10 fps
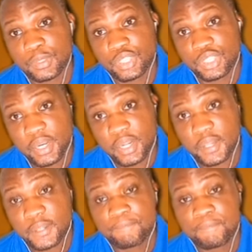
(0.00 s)
to the
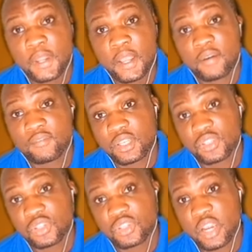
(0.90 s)
channel. After
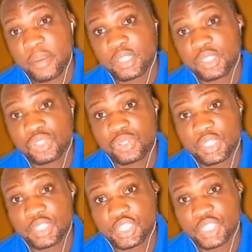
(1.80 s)
subscribing to
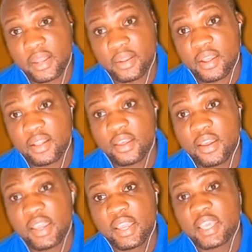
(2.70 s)
the channel,
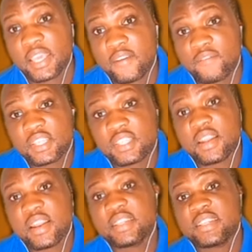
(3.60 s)
give this
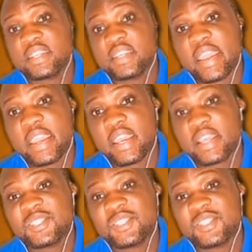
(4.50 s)
lesson a